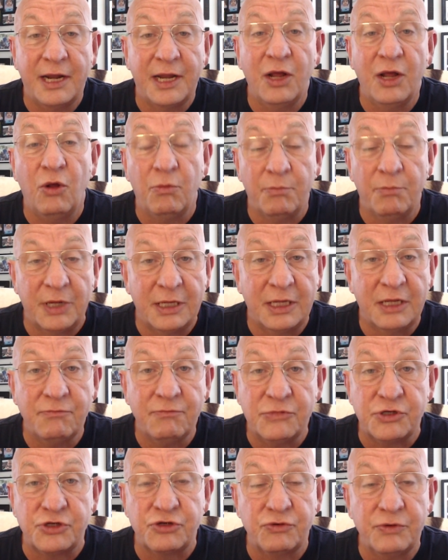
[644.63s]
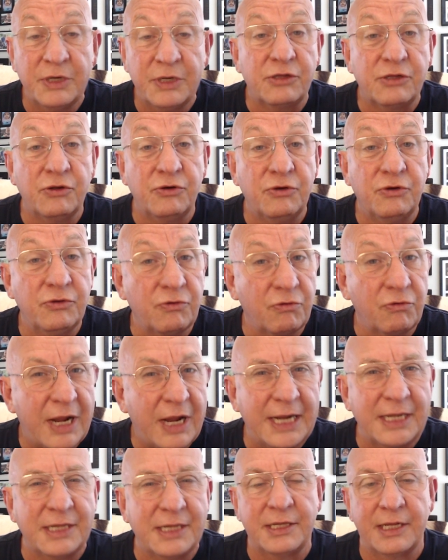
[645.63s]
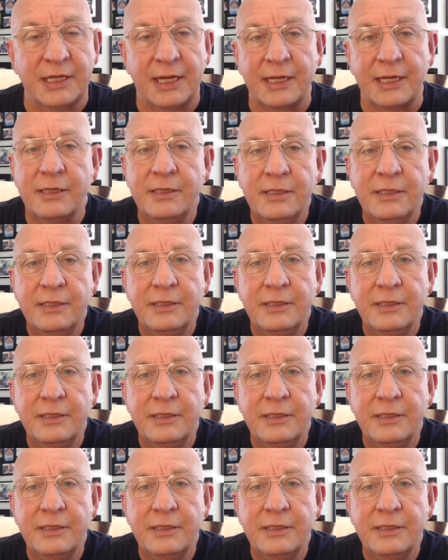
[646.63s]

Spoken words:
help me and give me strength to do the right thing.